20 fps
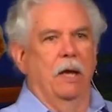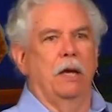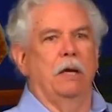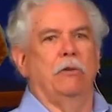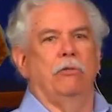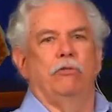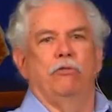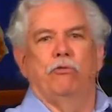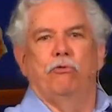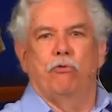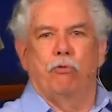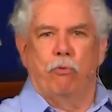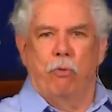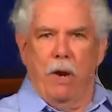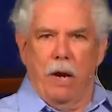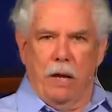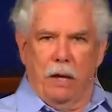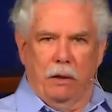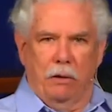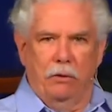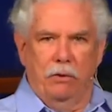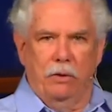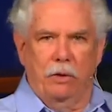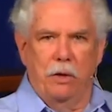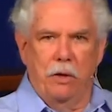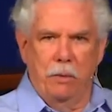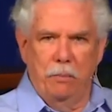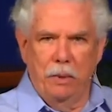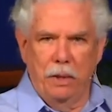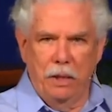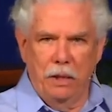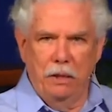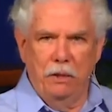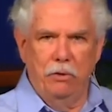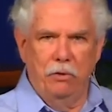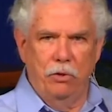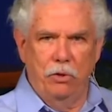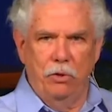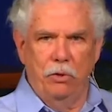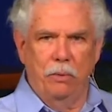strength coming
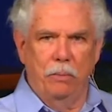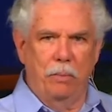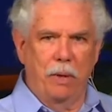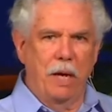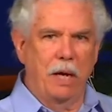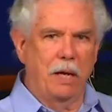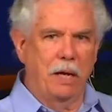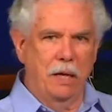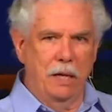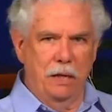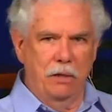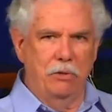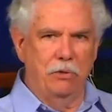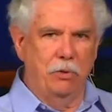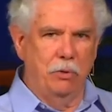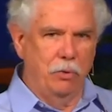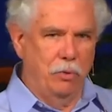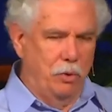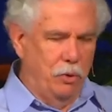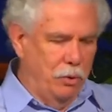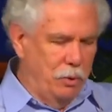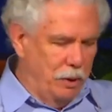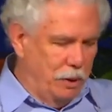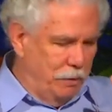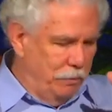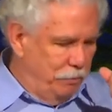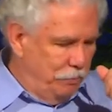into your body as you do it.